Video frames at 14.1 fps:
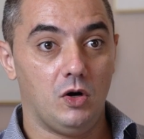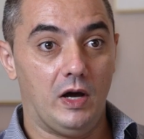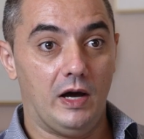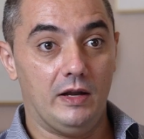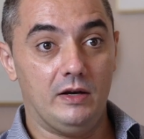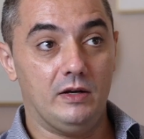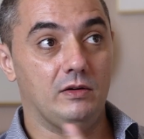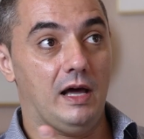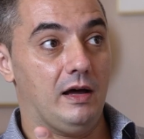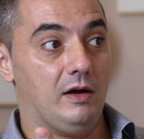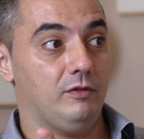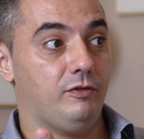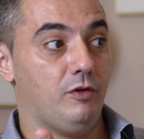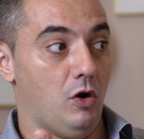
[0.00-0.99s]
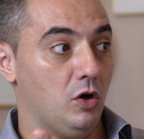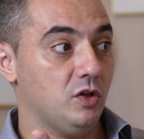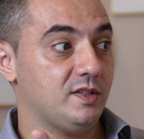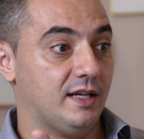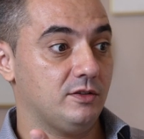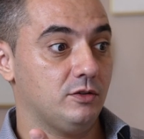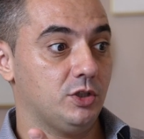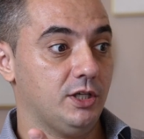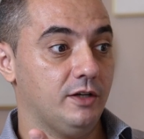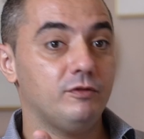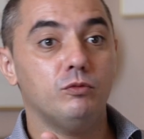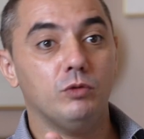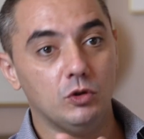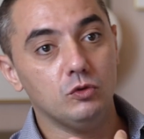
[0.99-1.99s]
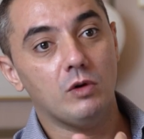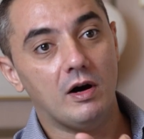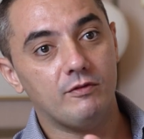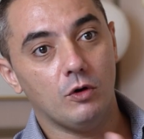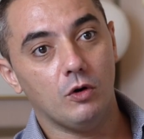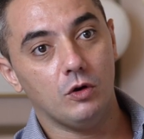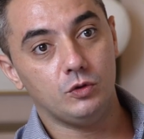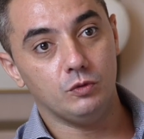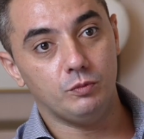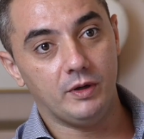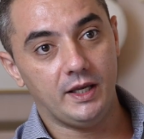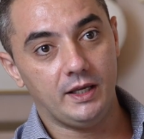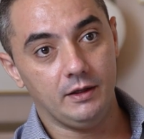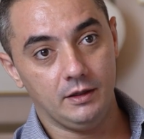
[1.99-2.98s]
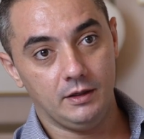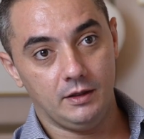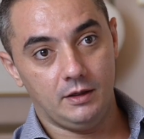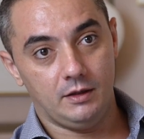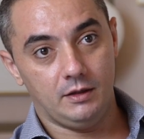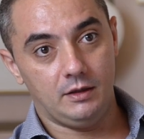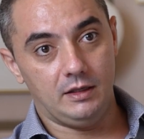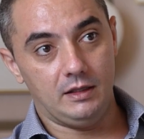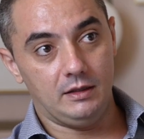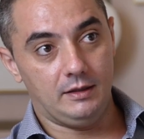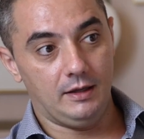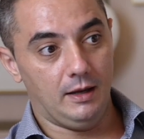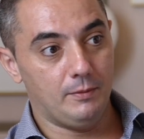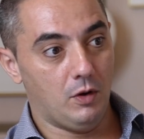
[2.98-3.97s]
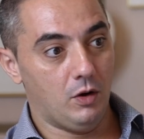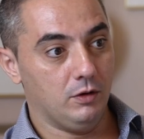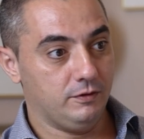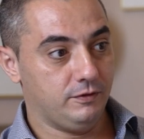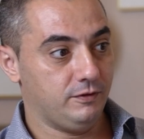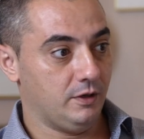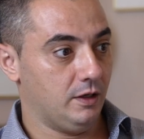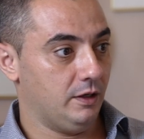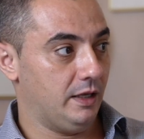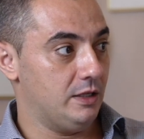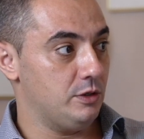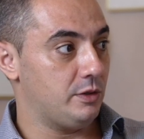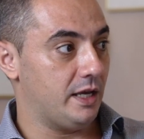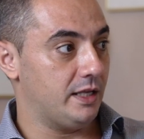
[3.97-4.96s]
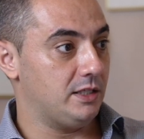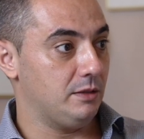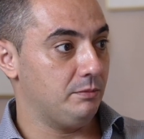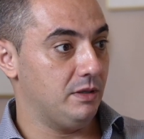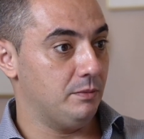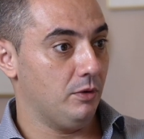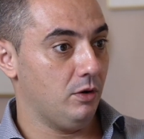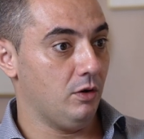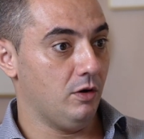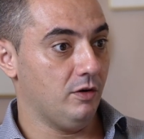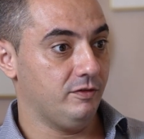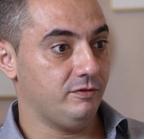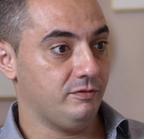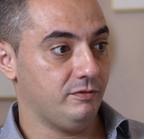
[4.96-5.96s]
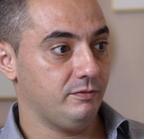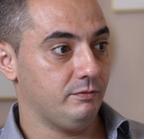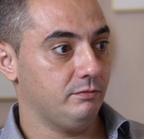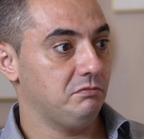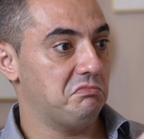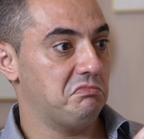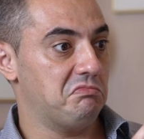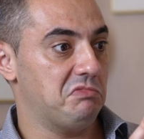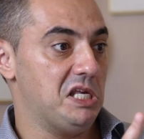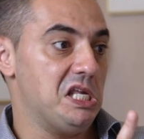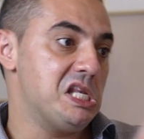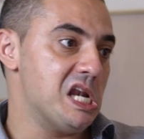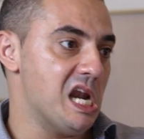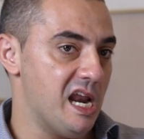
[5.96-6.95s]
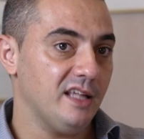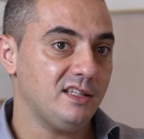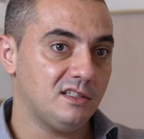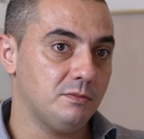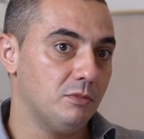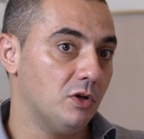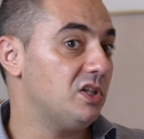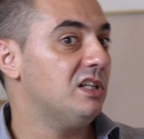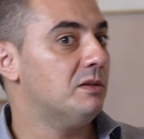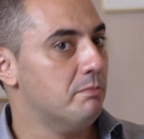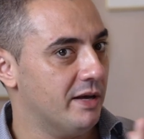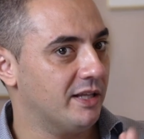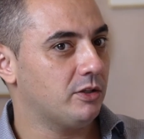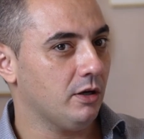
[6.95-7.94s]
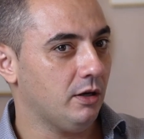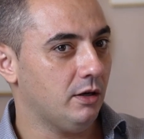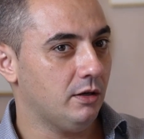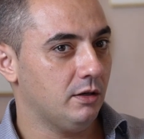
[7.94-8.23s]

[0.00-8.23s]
And for us as a chef, we do have a role to play in terms of educating people of eat less but eat better,